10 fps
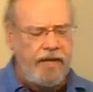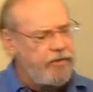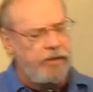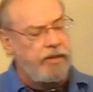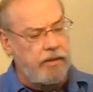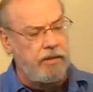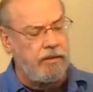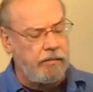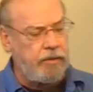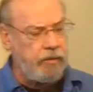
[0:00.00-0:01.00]
I think that's a
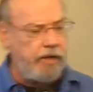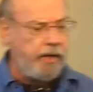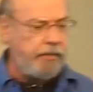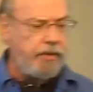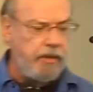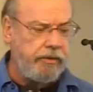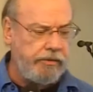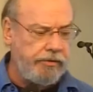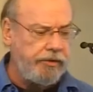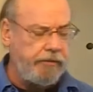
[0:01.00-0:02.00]
little bit of what happened on a
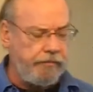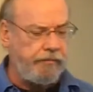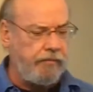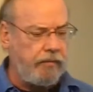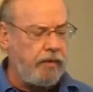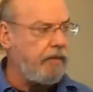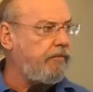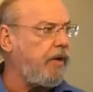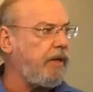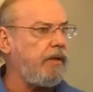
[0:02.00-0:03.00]
cruise ship on
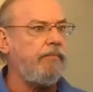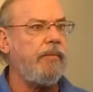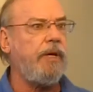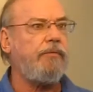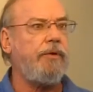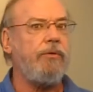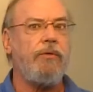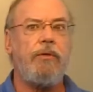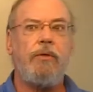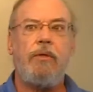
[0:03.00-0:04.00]
Friday
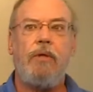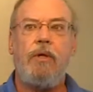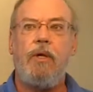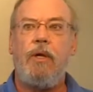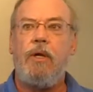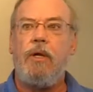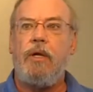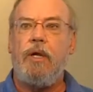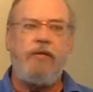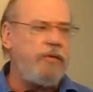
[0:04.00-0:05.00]
afternoon.
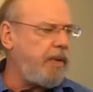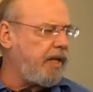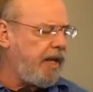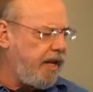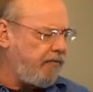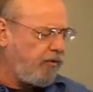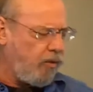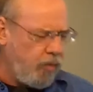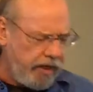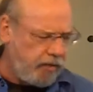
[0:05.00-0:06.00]
Everybody had,
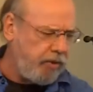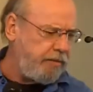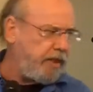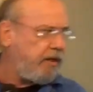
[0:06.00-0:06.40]
for a week, we'd